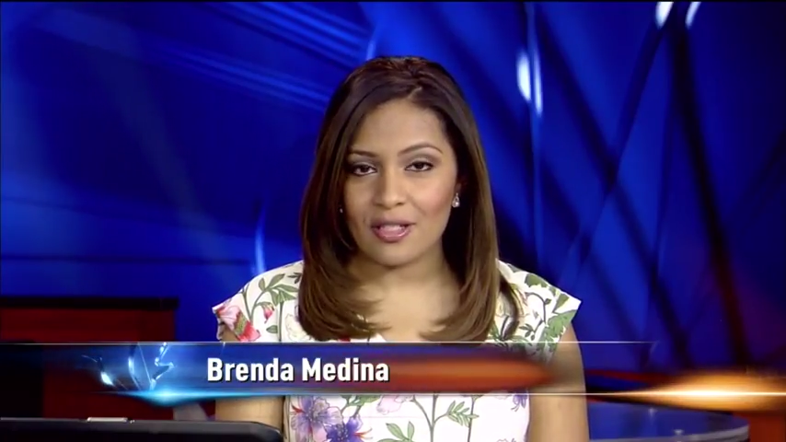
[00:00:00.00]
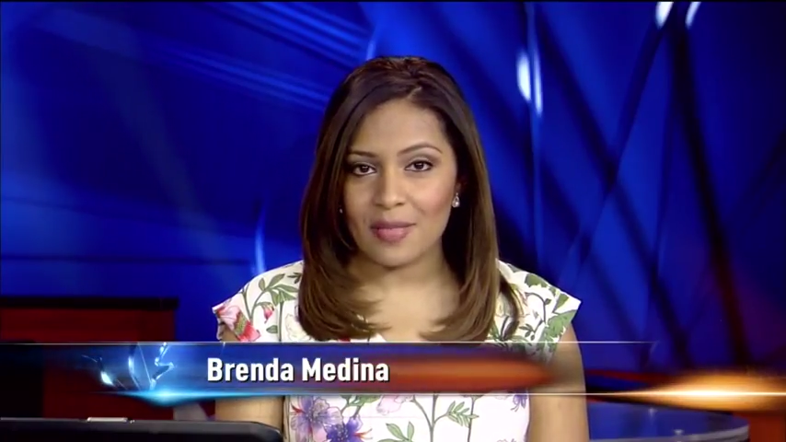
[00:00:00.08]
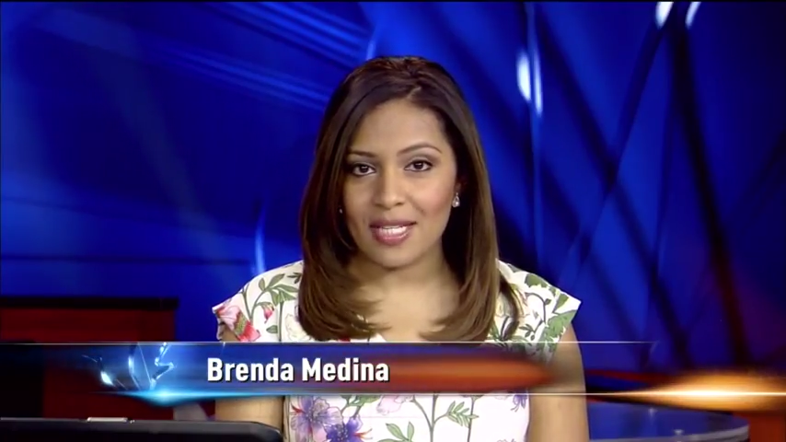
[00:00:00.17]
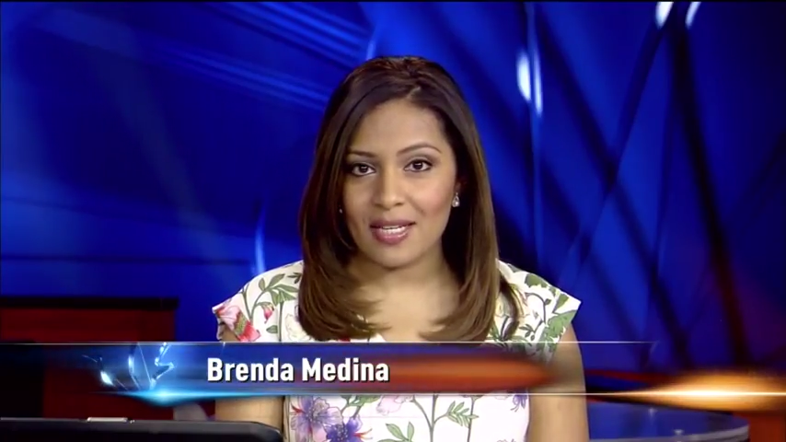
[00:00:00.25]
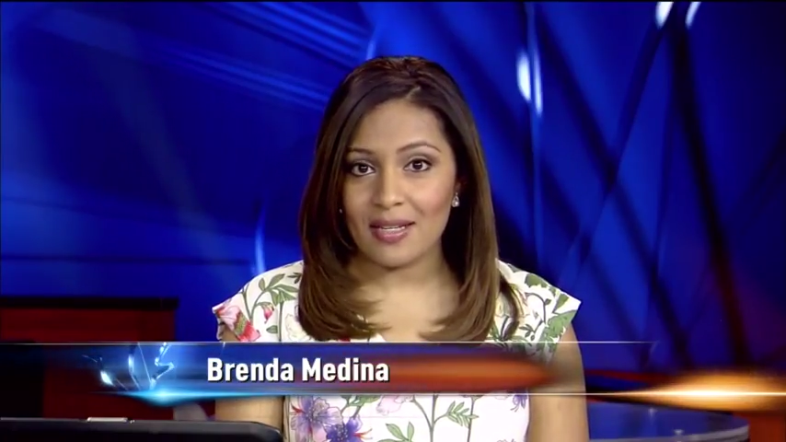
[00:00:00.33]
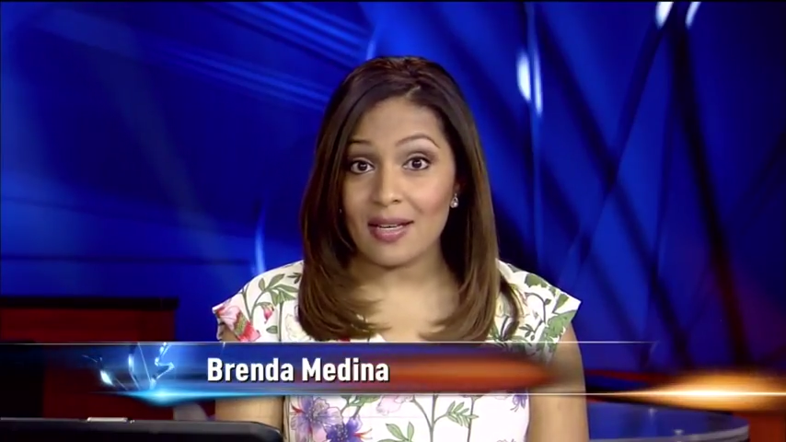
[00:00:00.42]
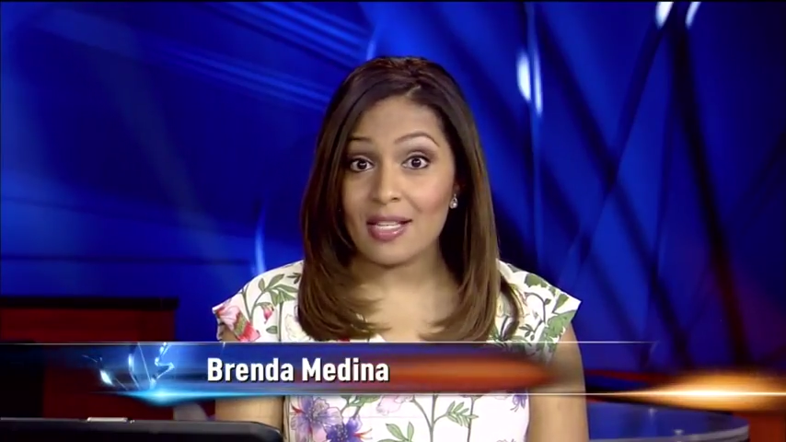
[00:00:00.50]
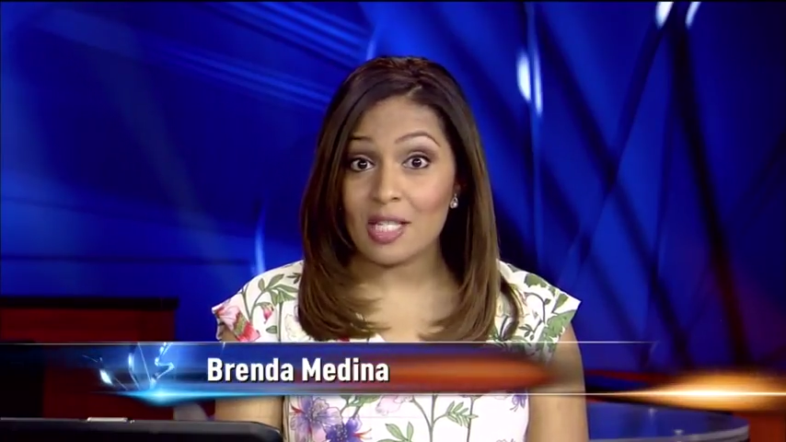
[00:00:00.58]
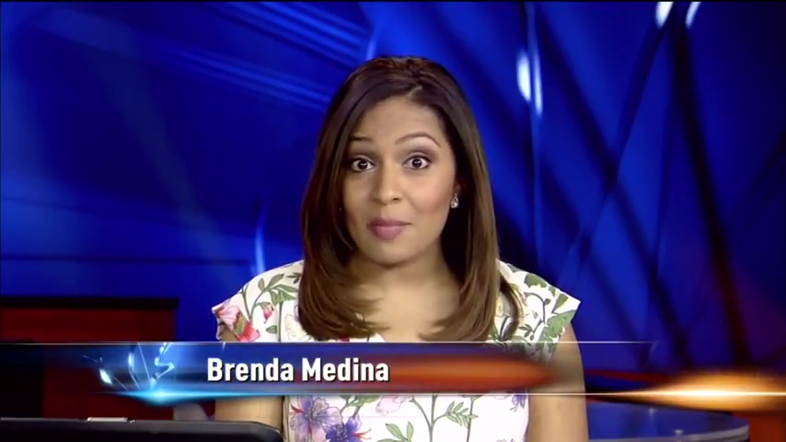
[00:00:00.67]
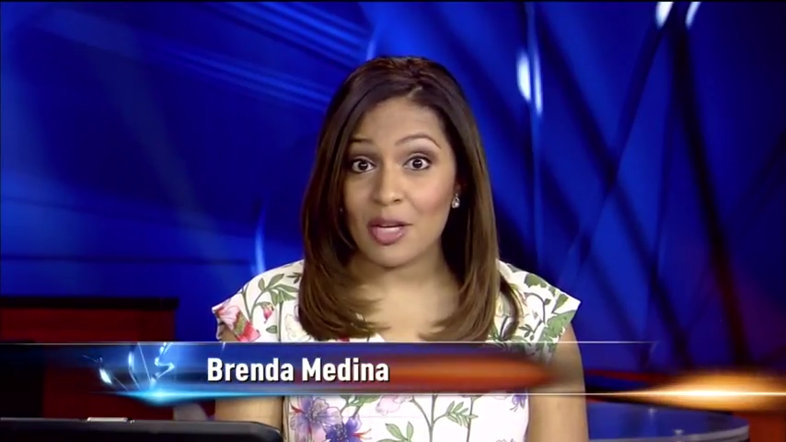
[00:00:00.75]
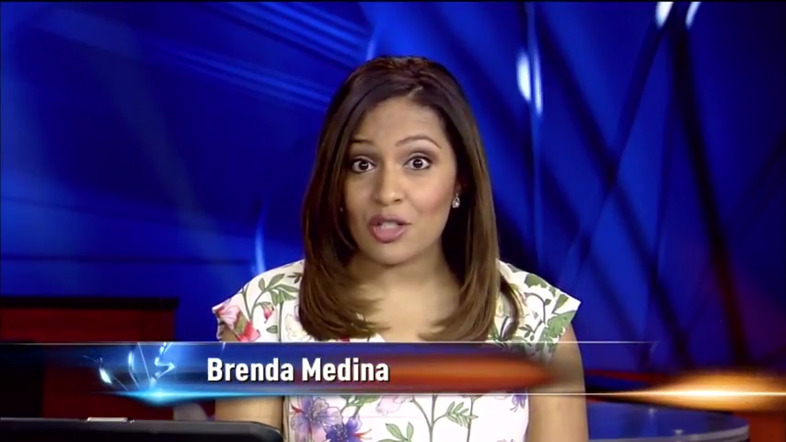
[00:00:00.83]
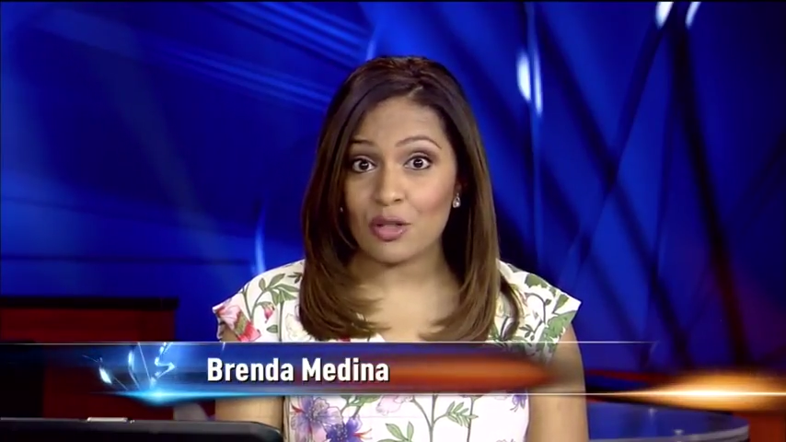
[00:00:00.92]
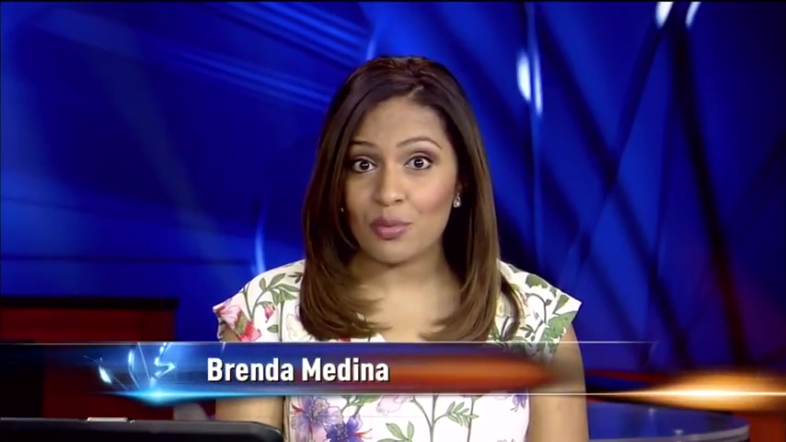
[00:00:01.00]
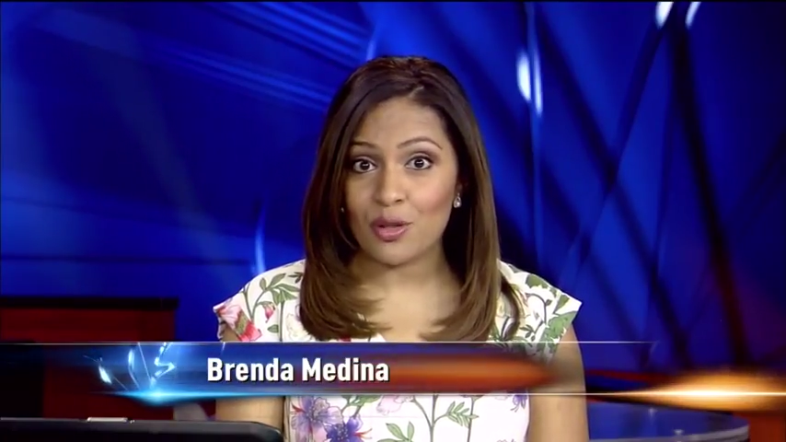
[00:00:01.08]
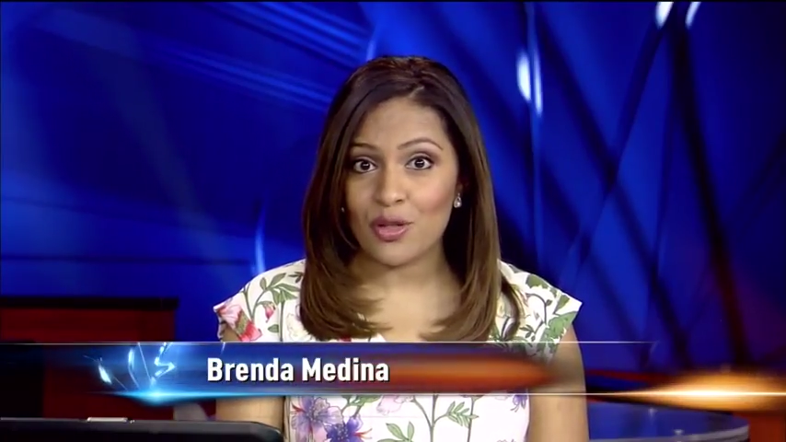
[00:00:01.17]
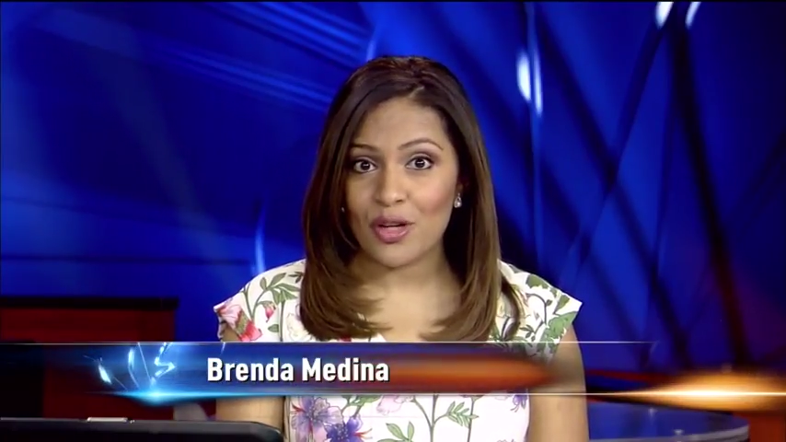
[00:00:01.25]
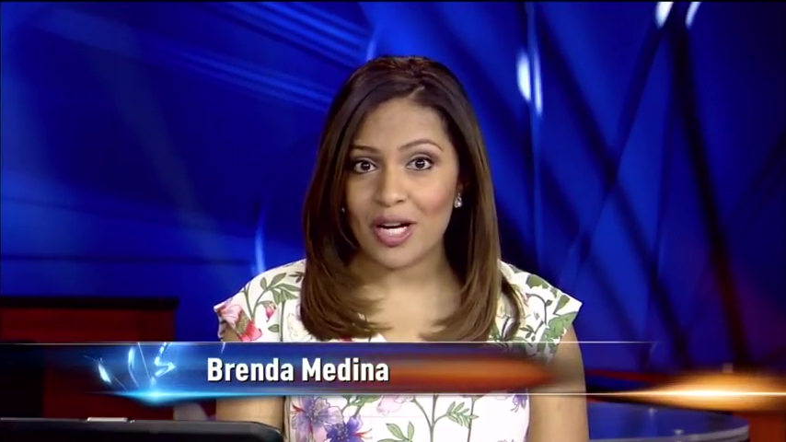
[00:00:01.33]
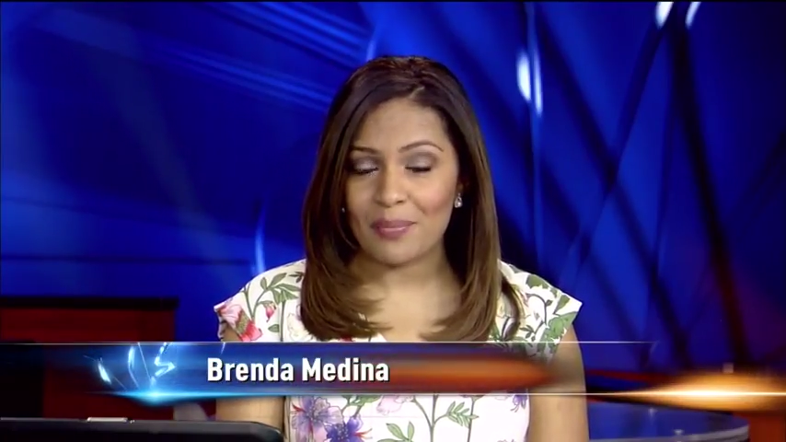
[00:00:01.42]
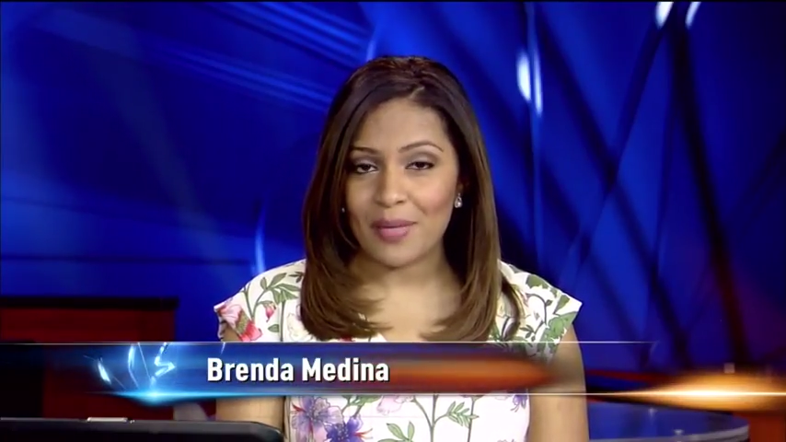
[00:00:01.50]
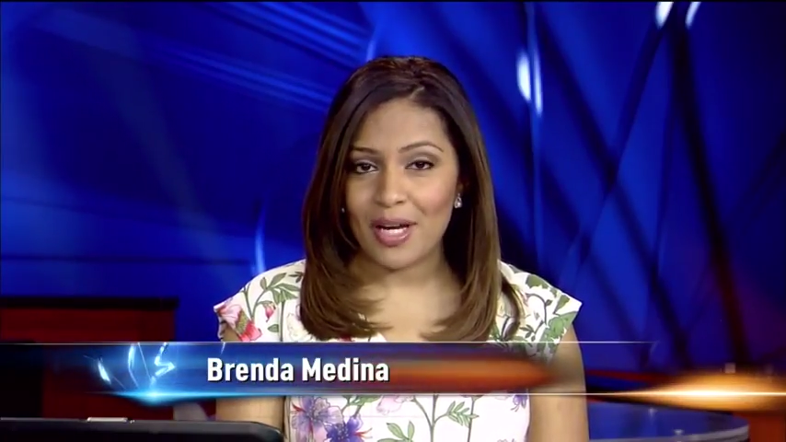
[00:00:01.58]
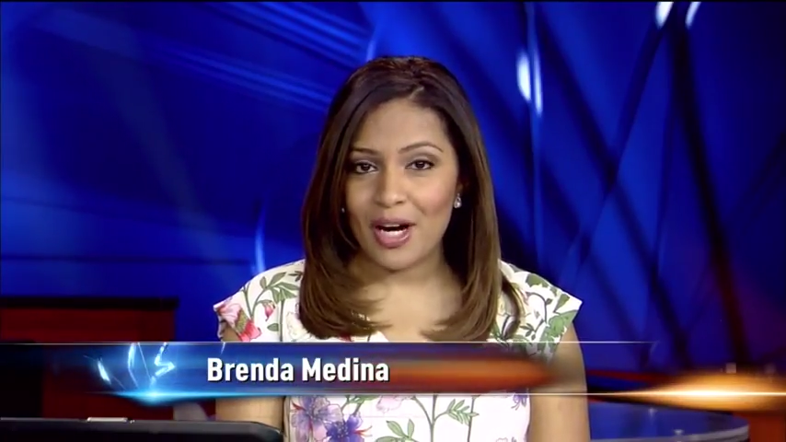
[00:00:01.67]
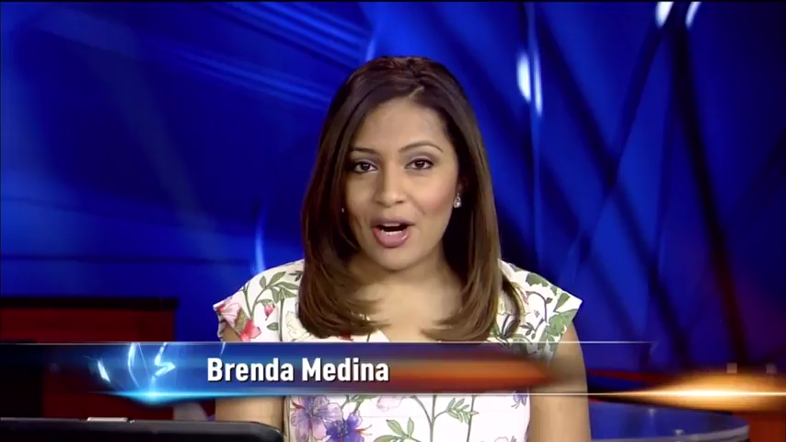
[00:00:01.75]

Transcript: to begin a special program.